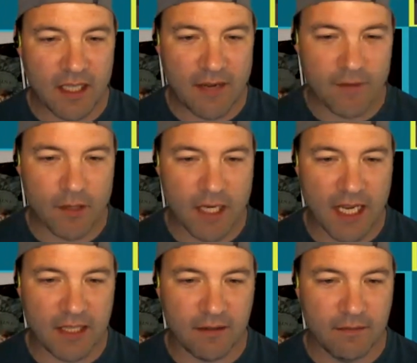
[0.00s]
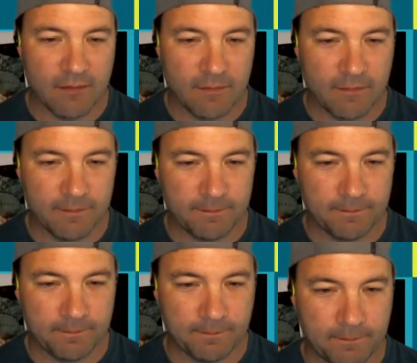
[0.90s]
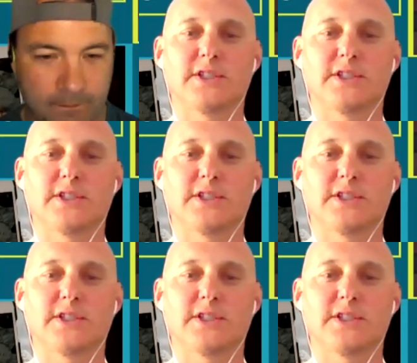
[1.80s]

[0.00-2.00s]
Have a great night. This closes